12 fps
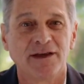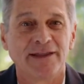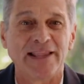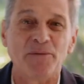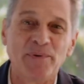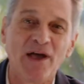
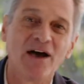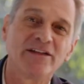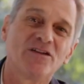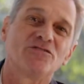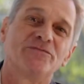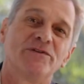Now, beyond
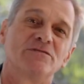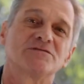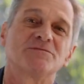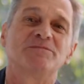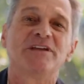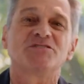
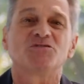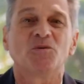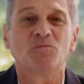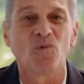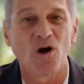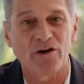interviews, digital
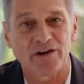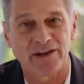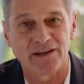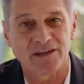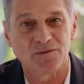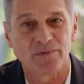
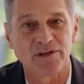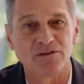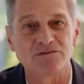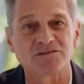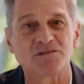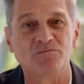marketing can be
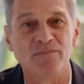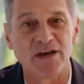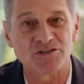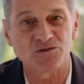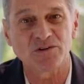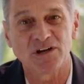used to
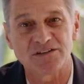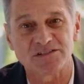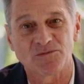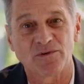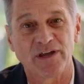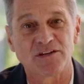measure
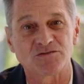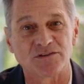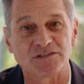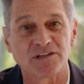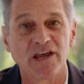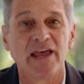customer
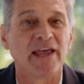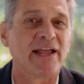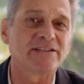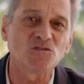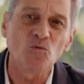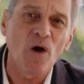interest.
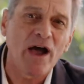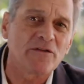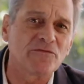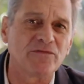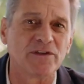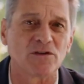It's a
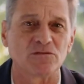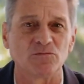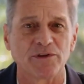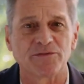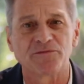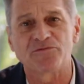wide field
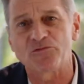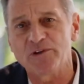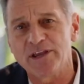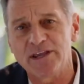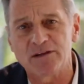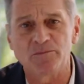with
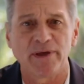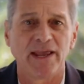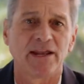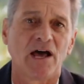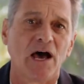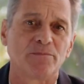free and
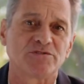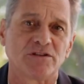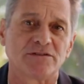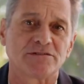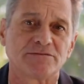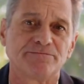paid
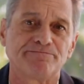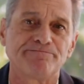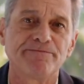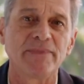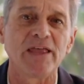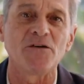options.
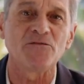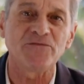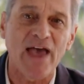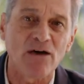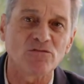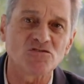
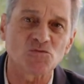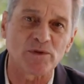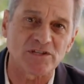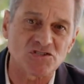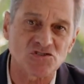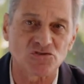Founders with
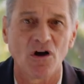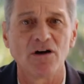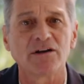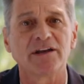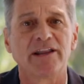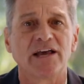a
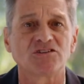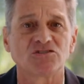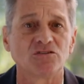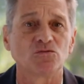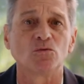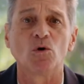strong
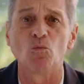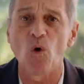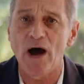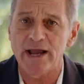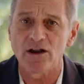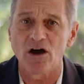connection to a
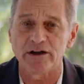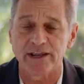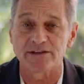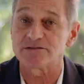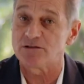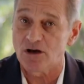wide
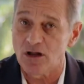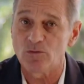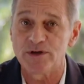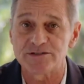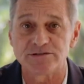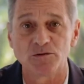audience
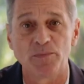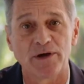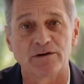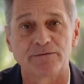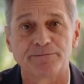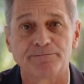always do better.